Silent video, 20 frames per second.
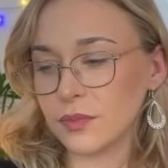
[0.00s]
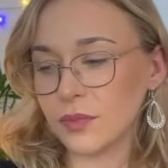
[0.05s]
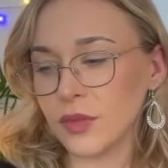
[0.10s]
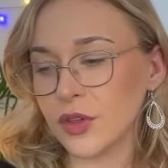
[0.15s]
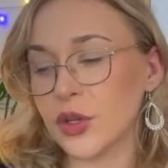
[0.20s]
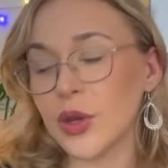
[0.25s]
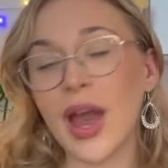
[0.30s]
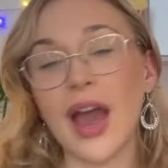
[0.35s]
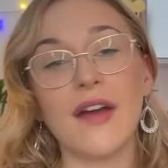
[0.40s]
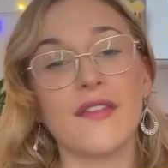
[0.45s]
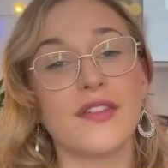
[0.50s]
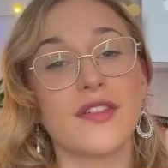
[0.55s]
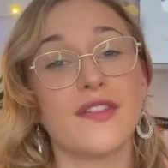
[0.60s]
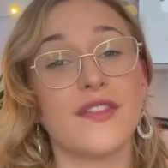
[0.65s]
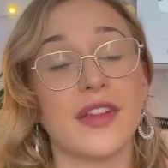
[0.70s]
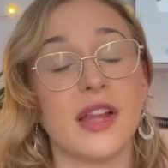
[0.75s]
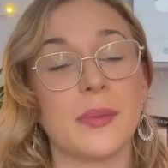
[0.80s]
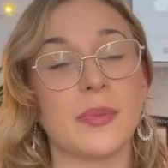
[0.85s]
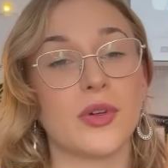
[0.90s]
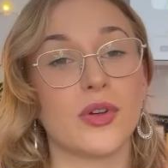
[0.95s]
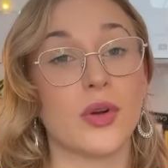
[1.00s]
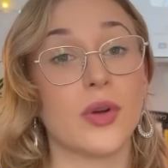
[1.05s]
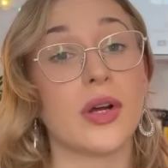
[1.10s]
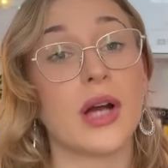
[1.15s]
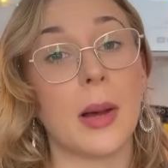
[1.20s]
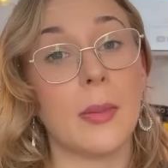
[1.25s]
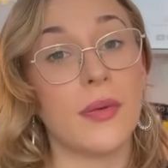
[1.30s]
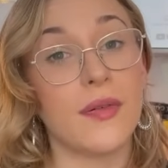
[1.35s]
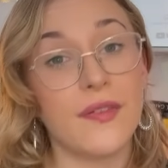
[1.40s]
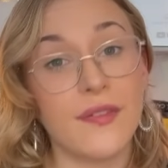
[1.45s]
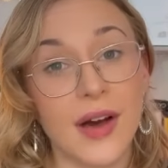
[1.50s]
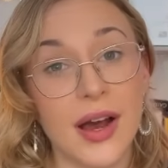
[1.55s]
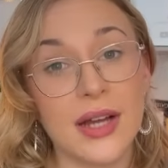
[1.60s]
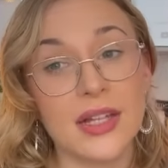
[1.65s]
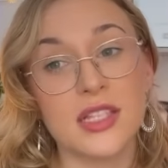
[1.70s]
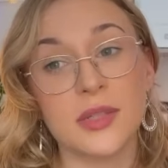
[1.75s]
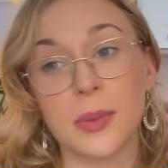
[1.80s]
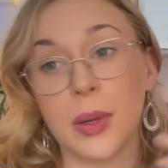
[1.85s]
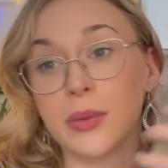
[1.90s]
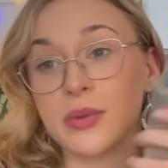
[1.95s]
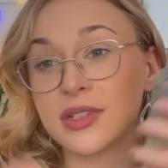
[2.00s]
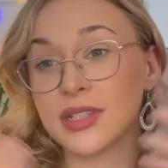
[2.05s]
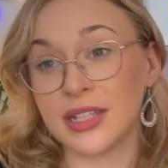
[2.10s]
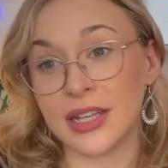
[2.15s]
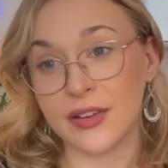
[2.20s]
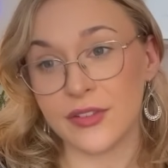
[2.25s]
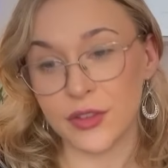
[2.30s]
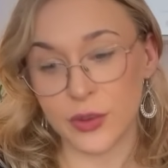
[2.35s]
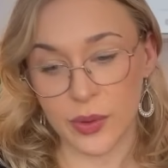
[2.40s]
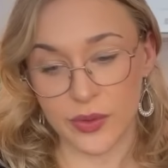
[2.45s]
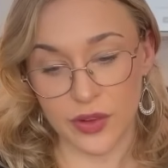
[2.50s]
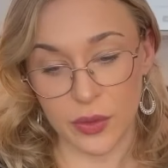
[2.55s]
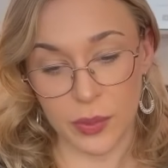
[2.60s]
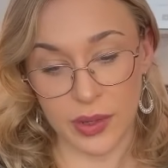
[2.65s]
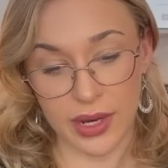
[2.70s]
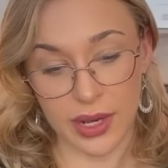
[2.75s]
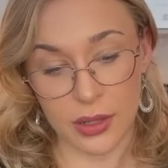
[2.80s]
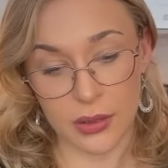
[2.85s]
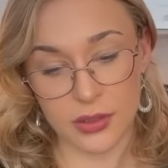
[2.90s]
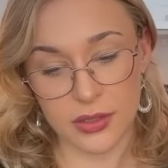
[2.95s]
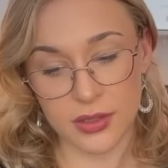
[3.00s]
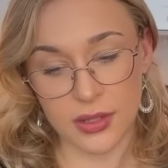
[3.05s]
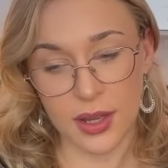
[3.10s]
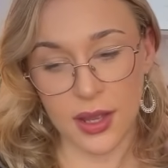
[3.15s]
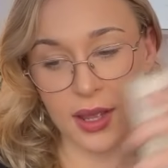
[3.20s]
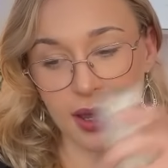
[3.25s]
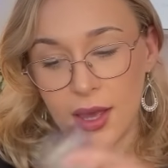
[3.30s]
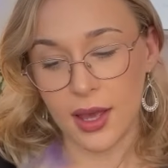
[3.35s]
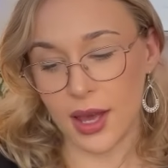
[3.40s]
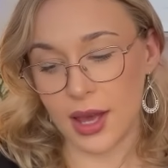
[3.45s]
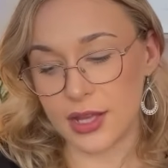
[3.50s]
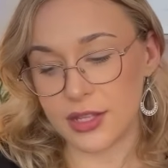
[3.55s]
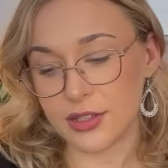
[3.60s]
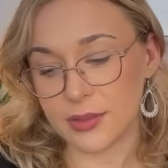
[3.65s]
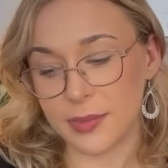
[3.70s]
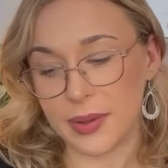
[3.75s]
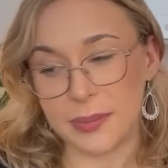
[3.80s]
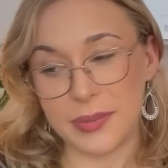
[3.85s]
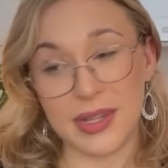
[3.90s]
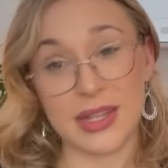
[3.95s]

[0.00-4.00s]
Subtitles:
you have to fill up your own cup first to be able to give to everyone else. So maybe